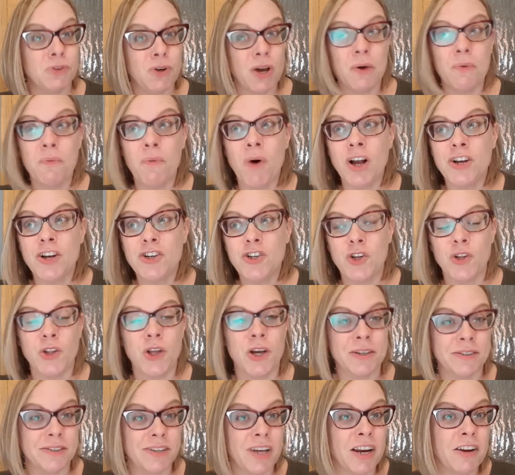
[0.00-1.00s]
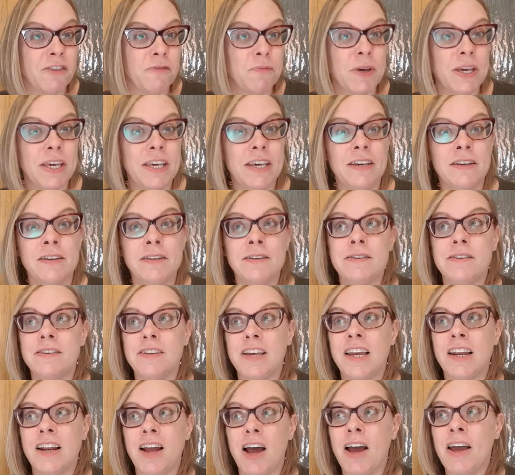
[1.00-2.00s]
I watch alongside of my kids,
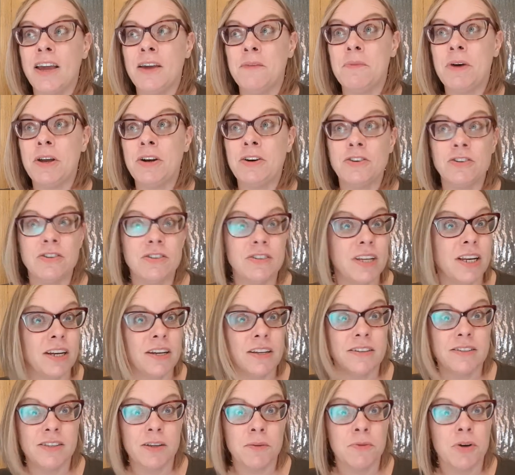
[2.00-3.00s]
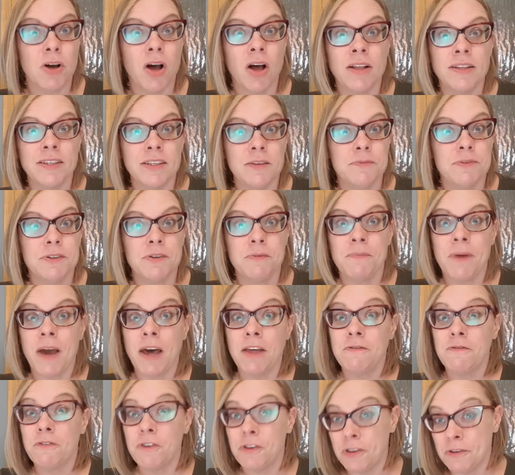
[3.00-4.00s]
and I'm understanding some concepts of
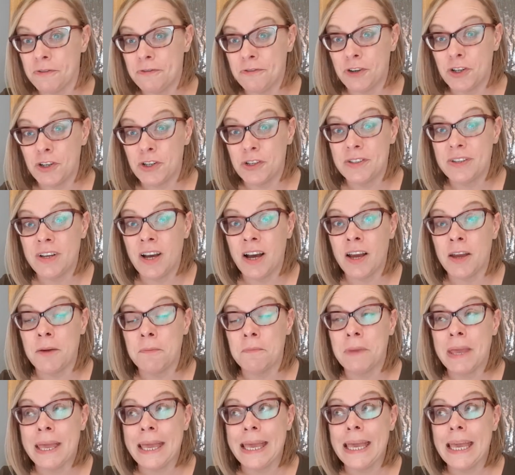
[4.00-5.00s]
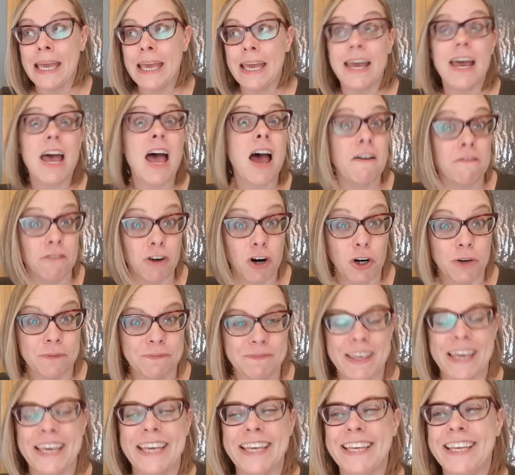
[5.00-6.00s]
math for the first time ever.
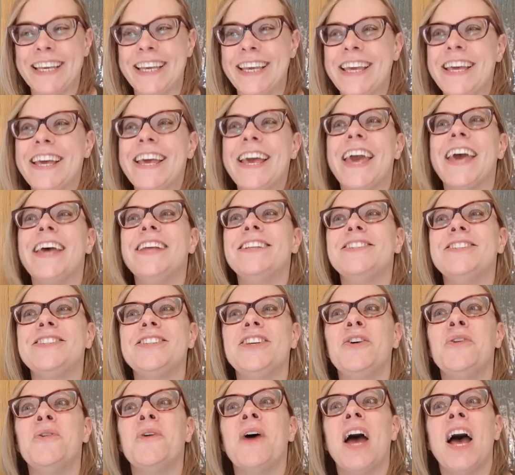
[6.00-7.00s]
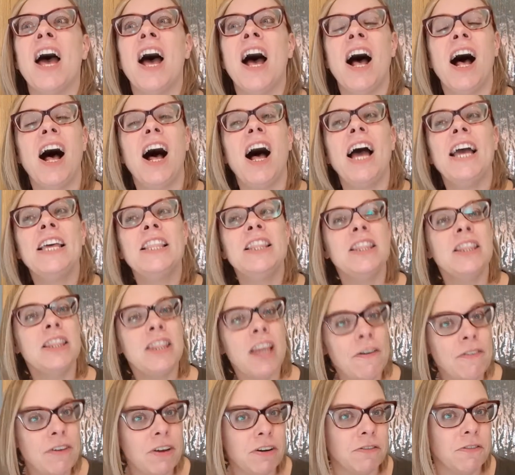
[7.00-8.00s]
And so I
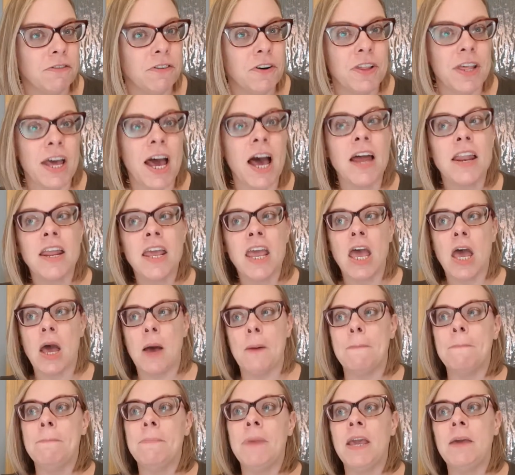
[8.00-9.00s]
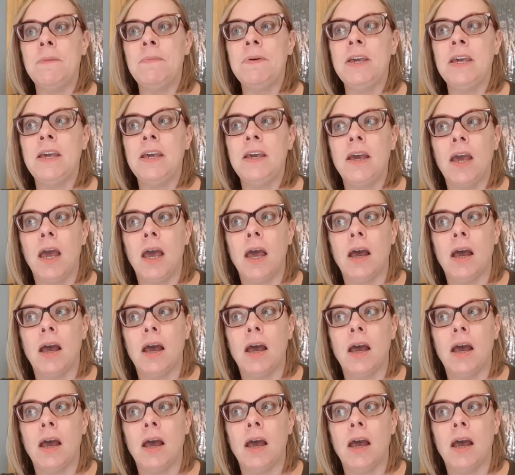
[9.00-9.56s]
love it for that. Maybe